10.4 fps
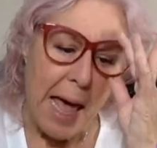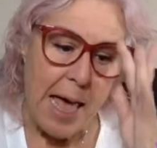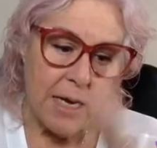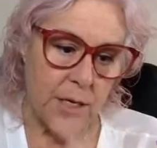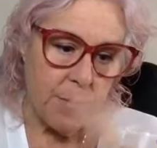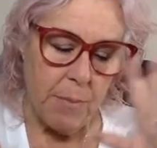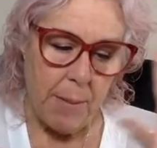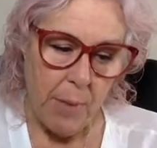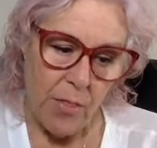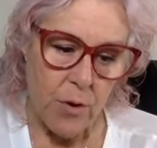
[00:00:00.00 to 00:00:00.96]
And my
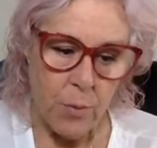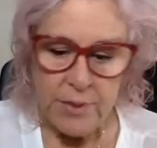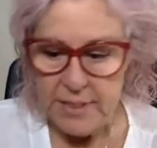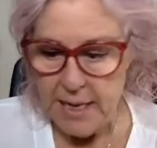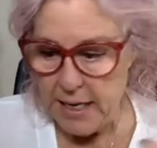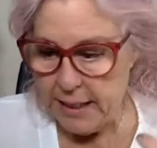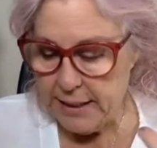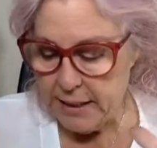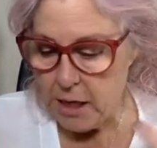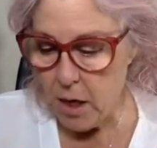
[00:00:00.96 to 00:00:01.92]
mother was standing
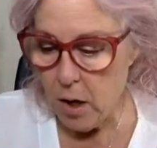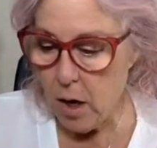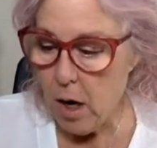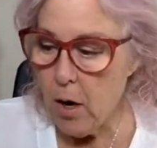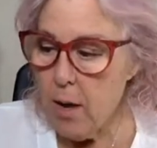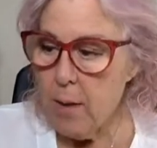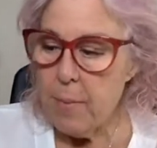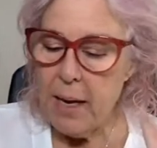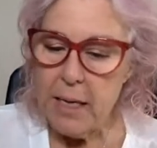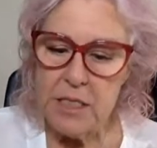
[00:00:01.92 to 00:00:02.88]
at the car,
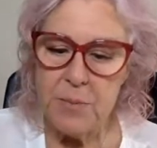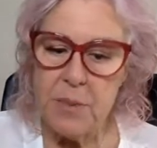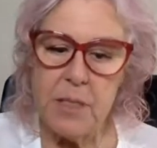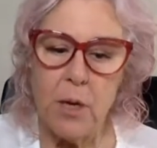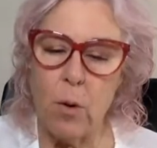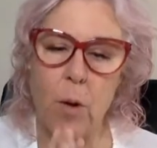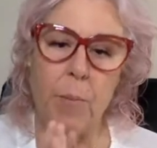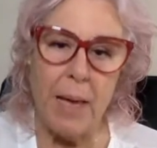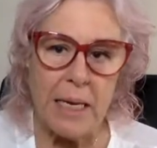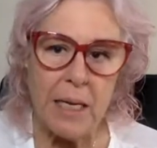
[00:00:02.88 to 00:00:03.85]
my husband, they're all
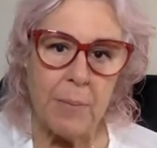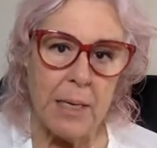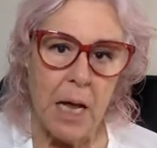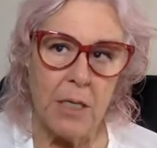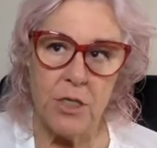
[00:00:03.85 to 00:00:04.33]
begging me not.